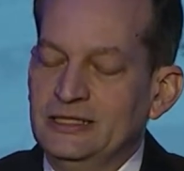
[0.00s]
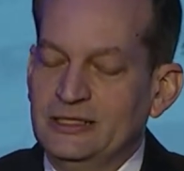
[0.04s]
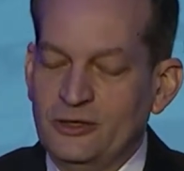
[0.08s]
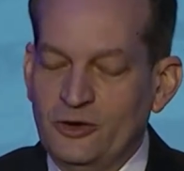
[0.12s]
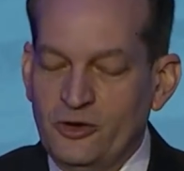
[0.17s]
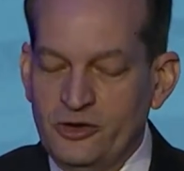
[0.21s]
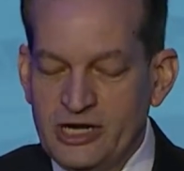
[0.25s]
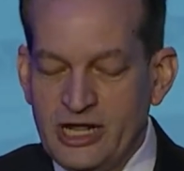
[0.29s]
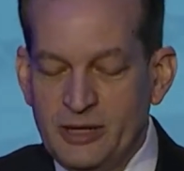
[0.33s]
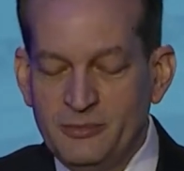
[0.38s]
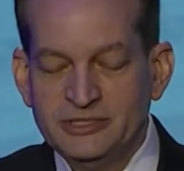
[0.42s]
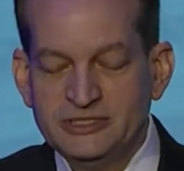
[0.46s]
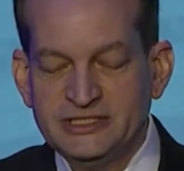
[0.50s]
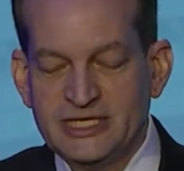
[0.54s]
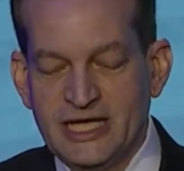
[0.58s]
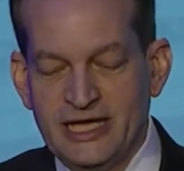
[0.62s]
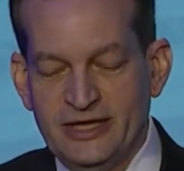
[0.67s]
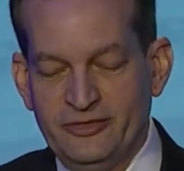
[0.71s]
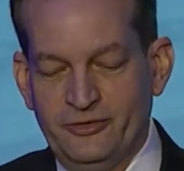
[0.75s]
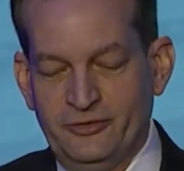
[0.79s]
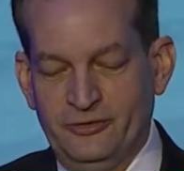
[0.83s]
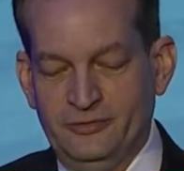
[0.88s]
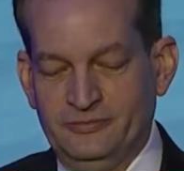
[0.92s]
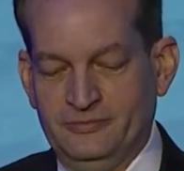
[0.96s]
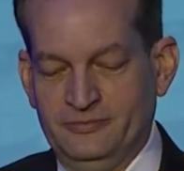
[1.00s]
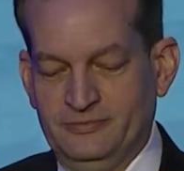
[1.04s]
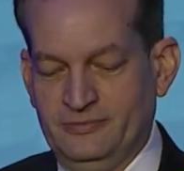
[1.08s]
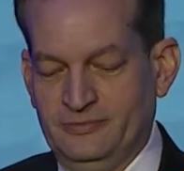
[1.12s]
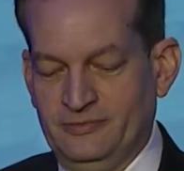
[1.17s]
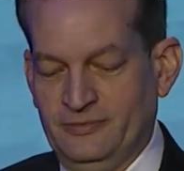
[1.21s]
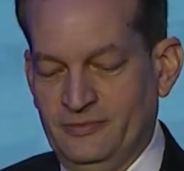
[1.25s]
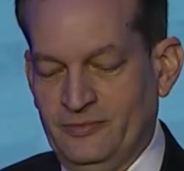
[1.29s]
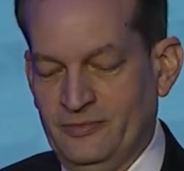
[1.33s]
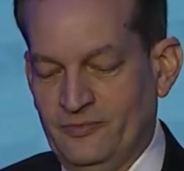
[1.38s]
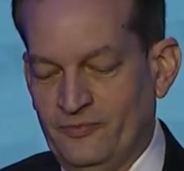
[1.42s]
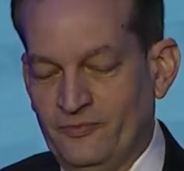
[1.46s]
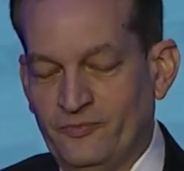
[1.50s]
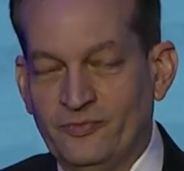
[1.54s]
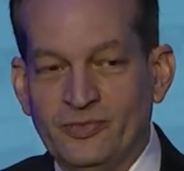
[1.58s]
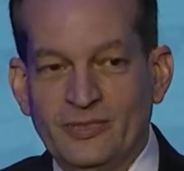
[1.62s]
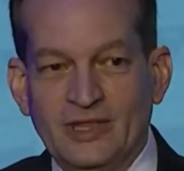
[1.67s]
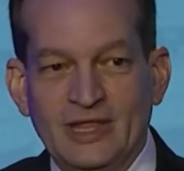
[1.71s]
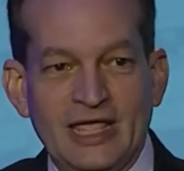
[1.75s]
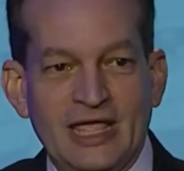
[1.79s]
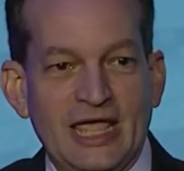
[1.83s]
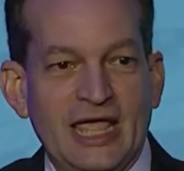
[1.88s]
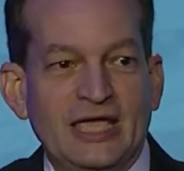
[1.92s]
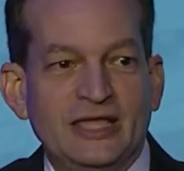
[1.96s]
Her name is Heather,
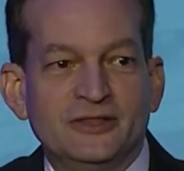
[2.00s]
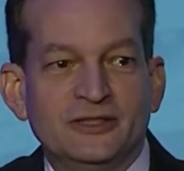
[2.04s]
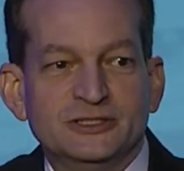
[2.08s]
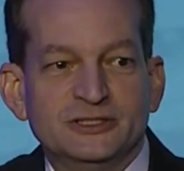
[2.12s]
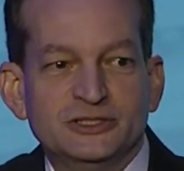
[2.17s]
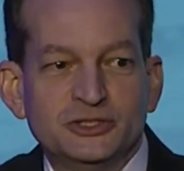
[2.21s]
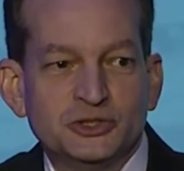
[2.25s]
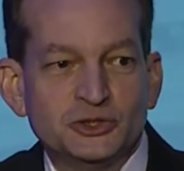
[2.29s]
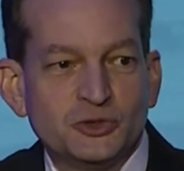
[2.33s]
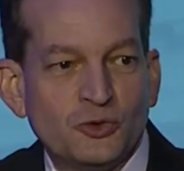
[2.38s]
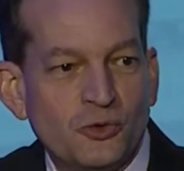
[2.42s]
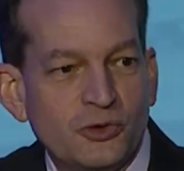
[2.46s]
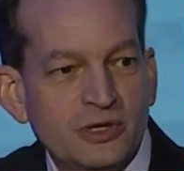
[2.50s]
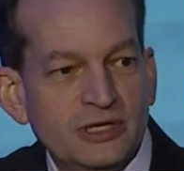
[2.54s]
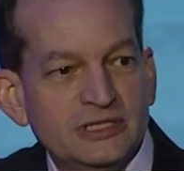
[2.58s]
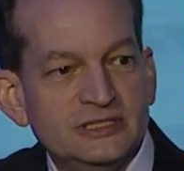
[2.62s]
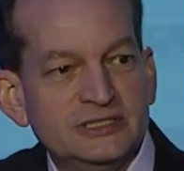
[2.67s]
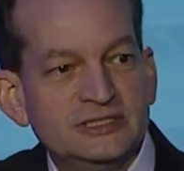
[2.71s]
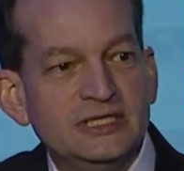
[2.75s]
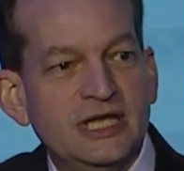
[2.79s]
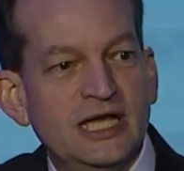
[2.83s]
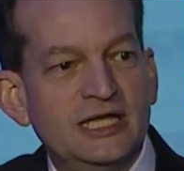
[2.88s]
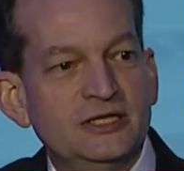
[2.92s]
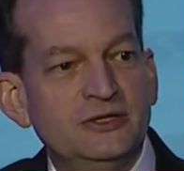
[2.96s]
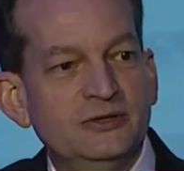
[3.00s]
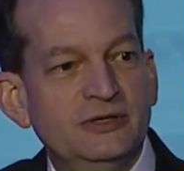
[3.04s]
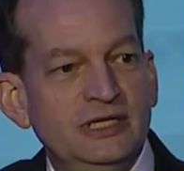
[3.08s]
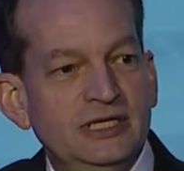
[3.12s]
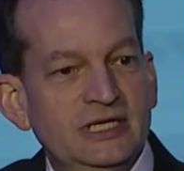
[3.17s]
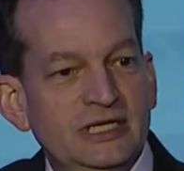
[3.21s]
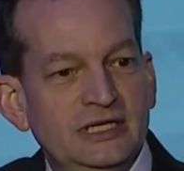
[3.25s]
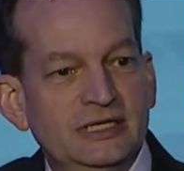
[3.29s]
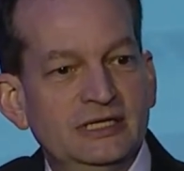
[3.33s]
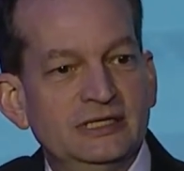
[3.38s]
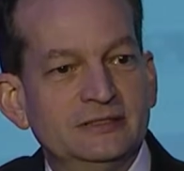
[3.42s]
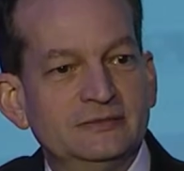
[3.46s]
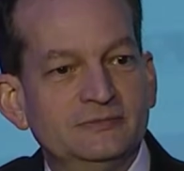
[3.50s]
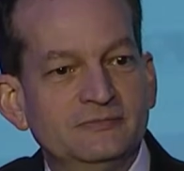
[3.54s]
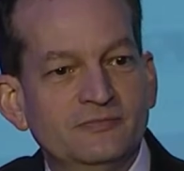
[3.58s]
and the story is not unique.